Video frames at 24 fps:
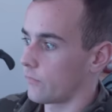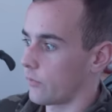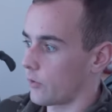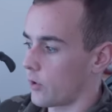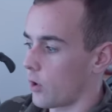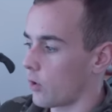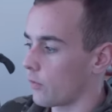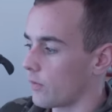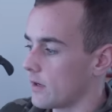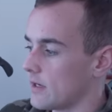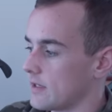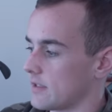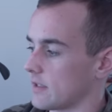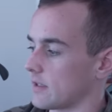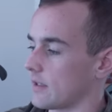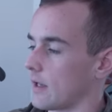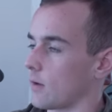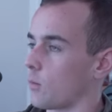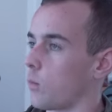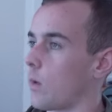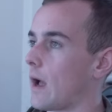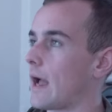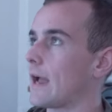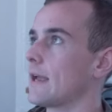For no reason.
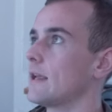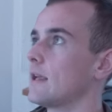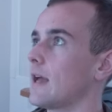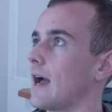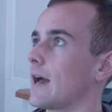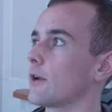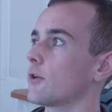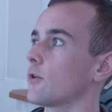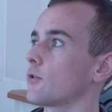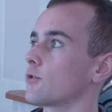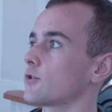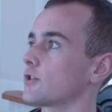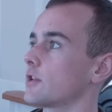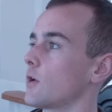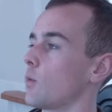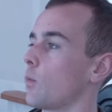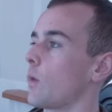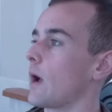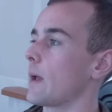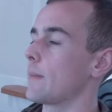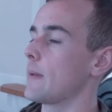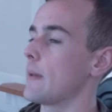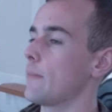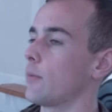Like why, I don't understand
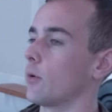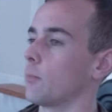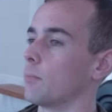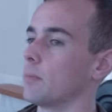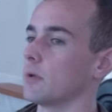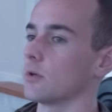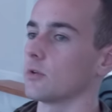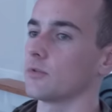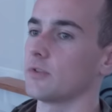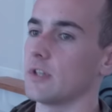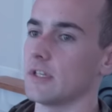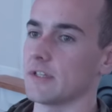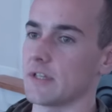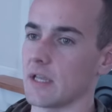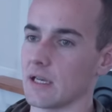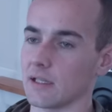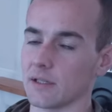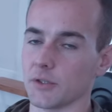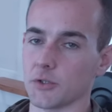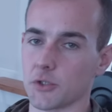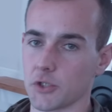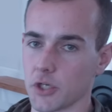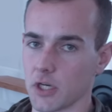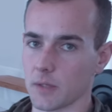why people build these
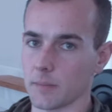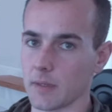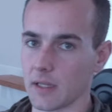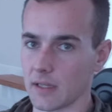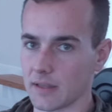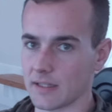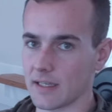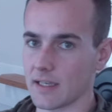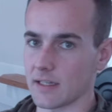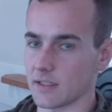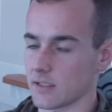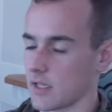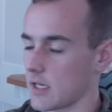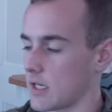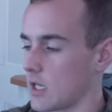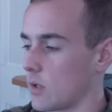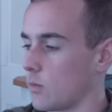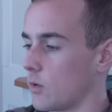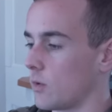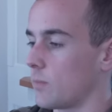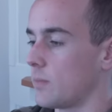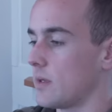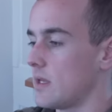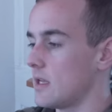illegitimate things. Like it
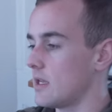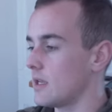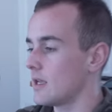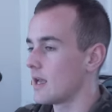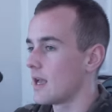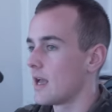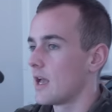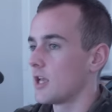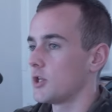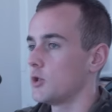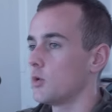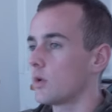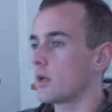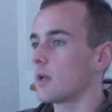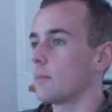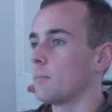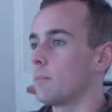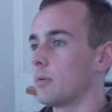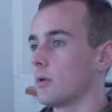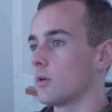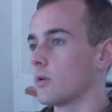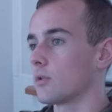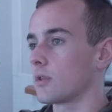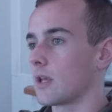would be, you
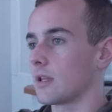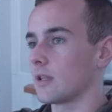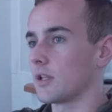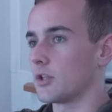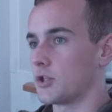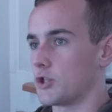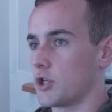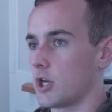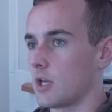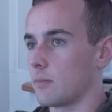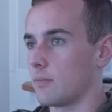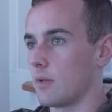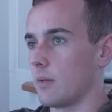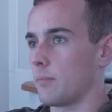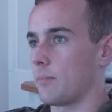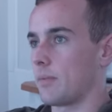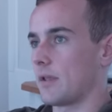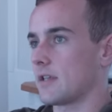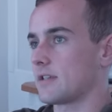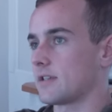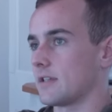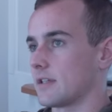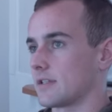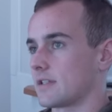can build a legitimate
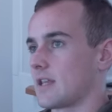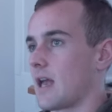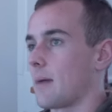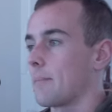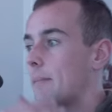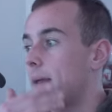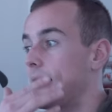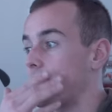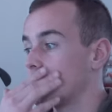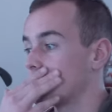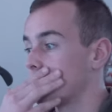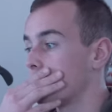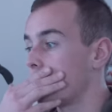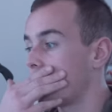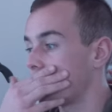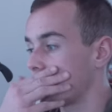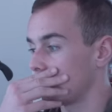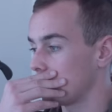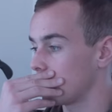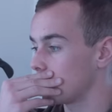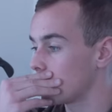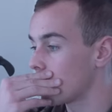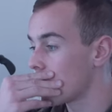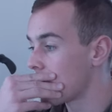business that makes
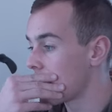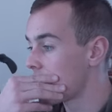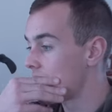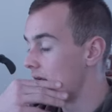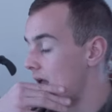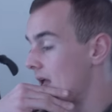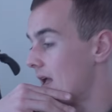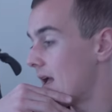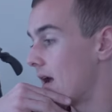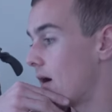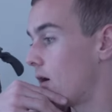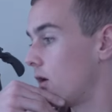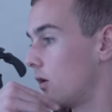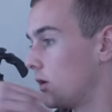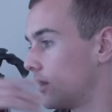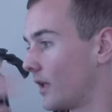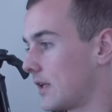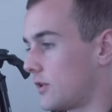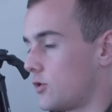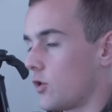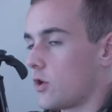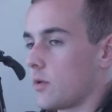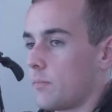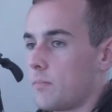money.
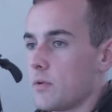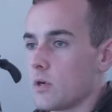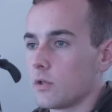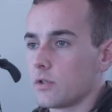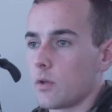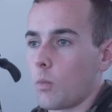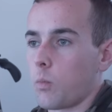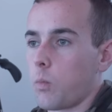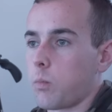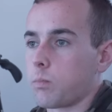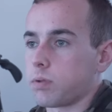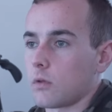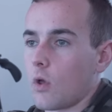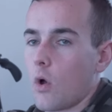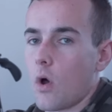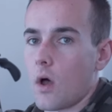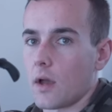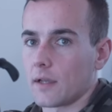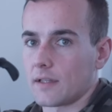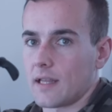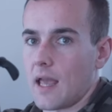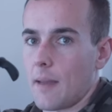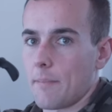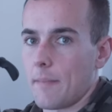Like you could build a
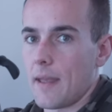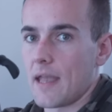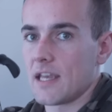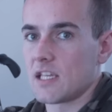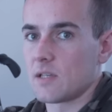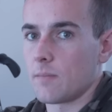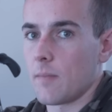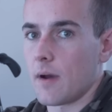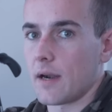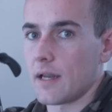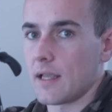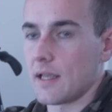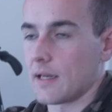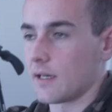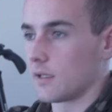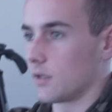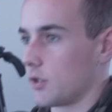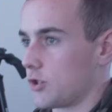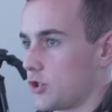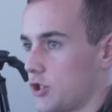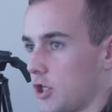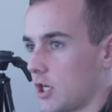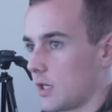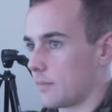blog that makes money in a
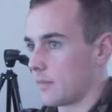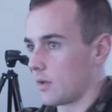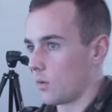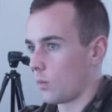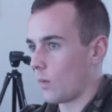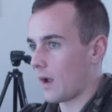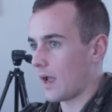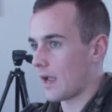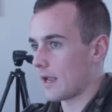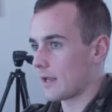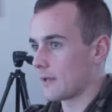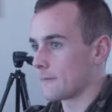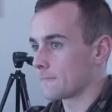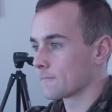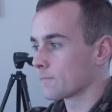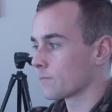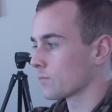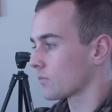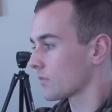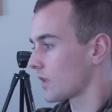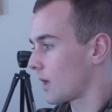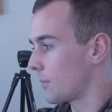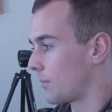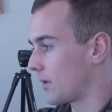legitimate way,
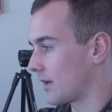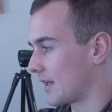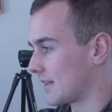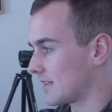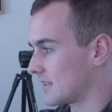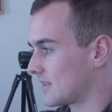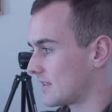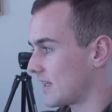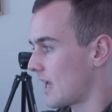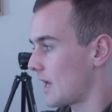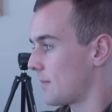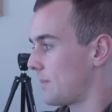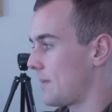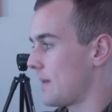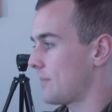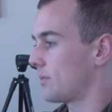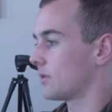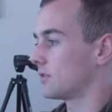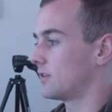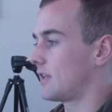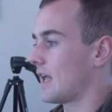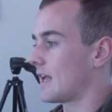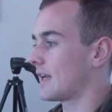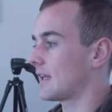but instead
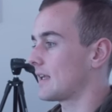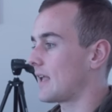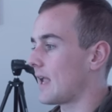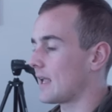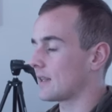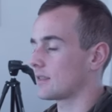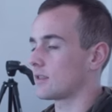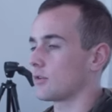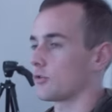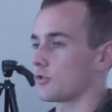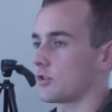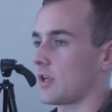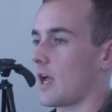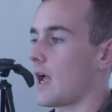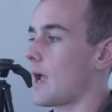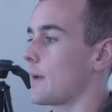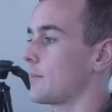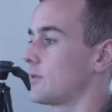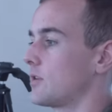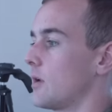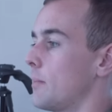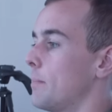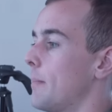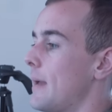people dedicate their
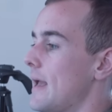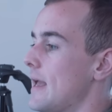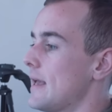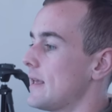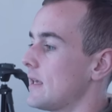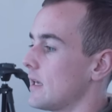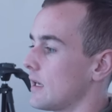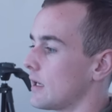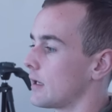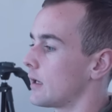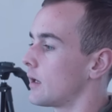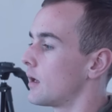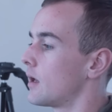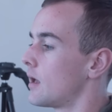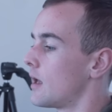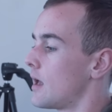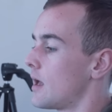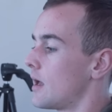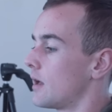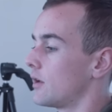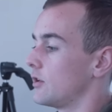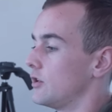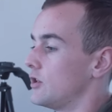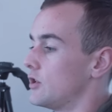time to making,
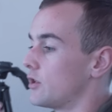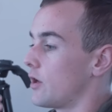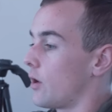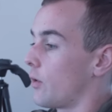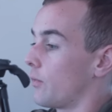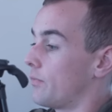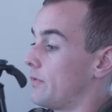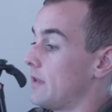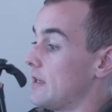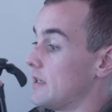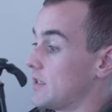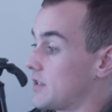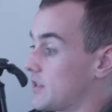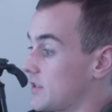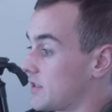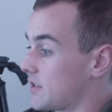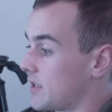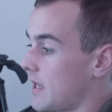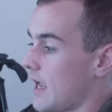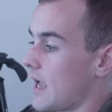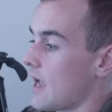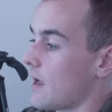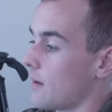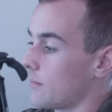you know, these
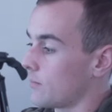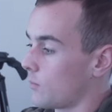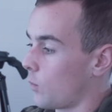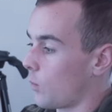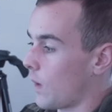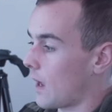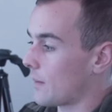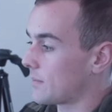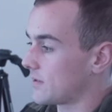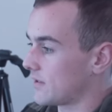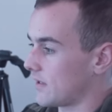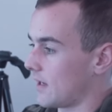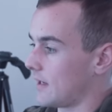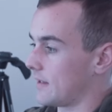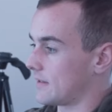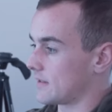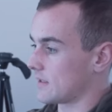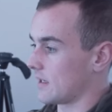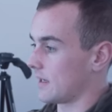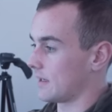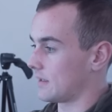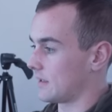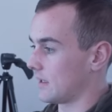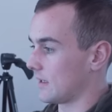scam
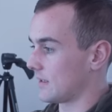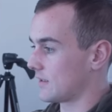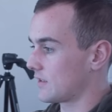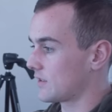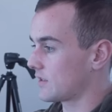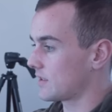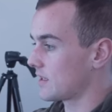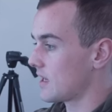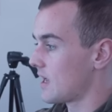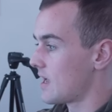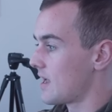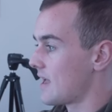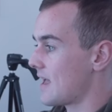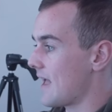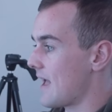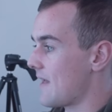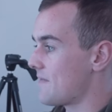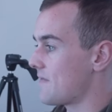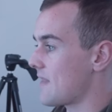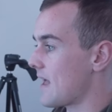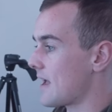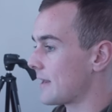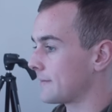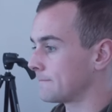websites like this.
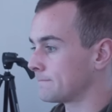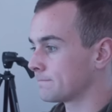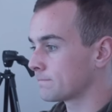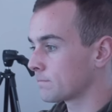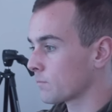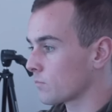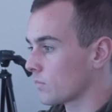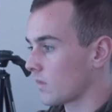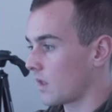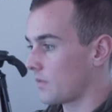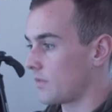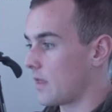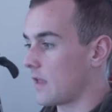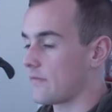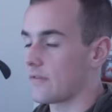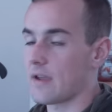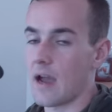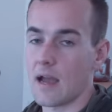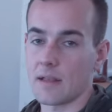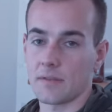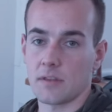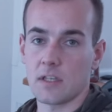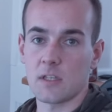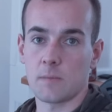And then they've
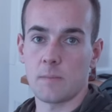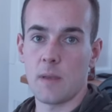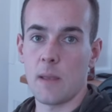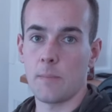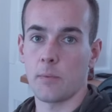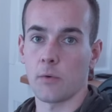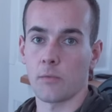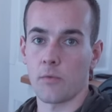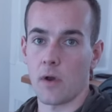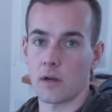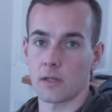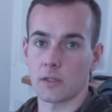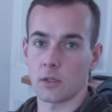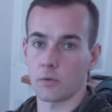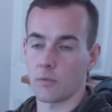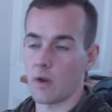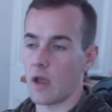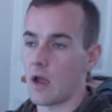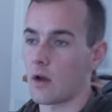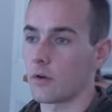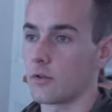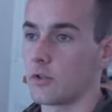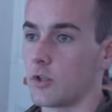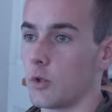got these people running
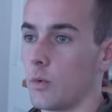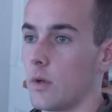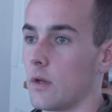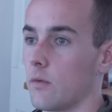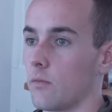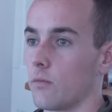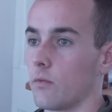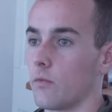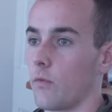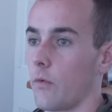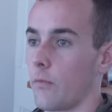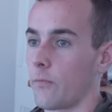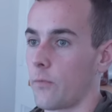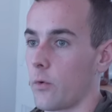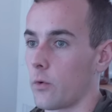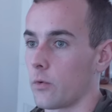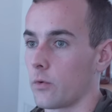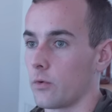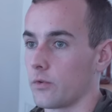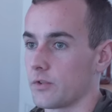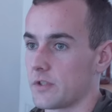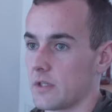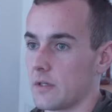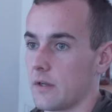around doing
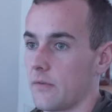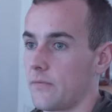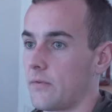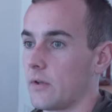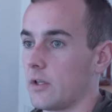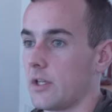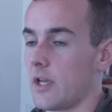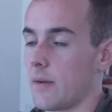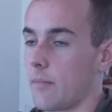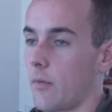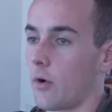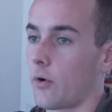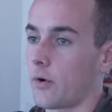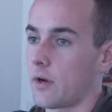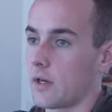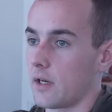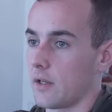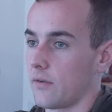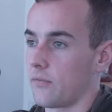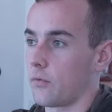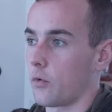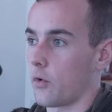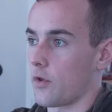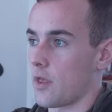referrals and affiliate
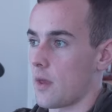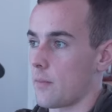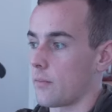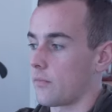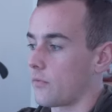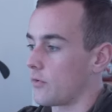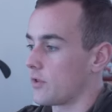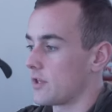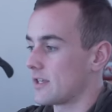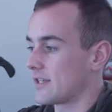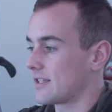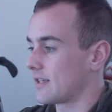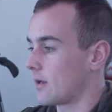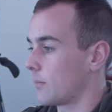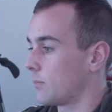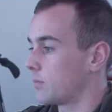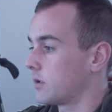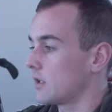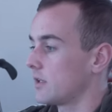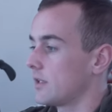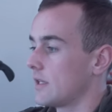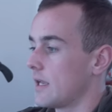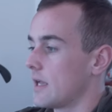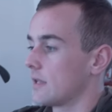marketing for them for these
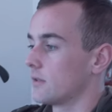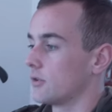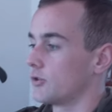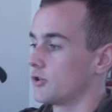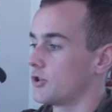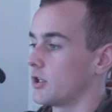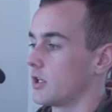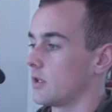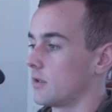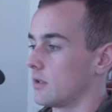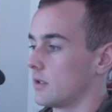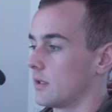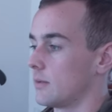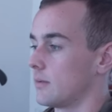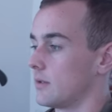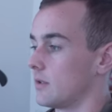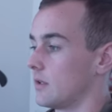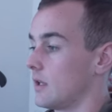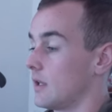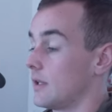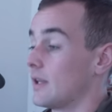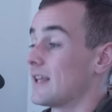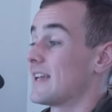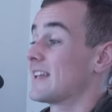completely
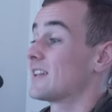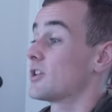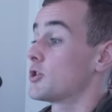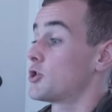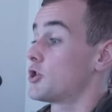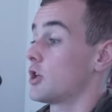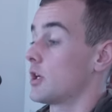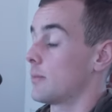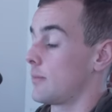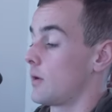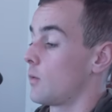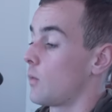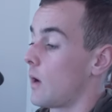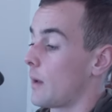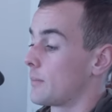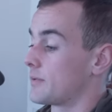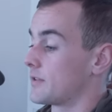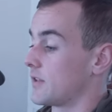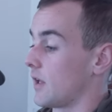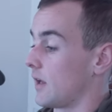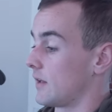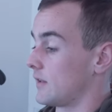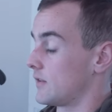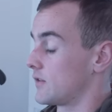illegitimate, illegitimate
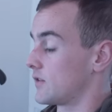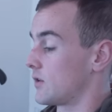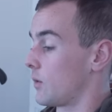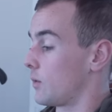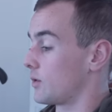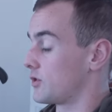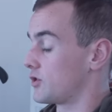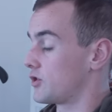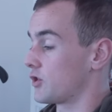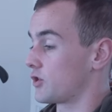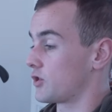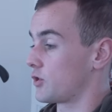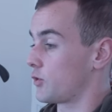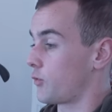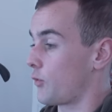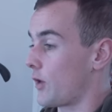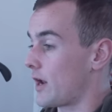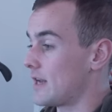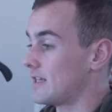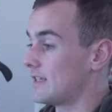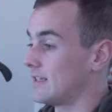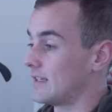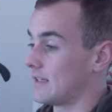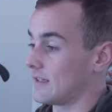websites. So it's just
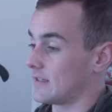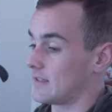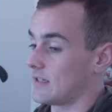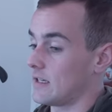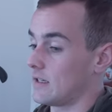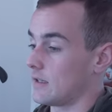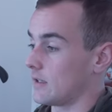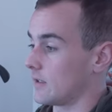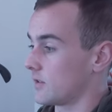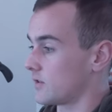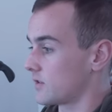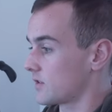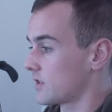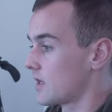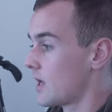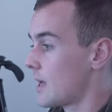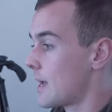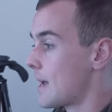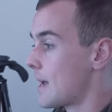crazy to see this.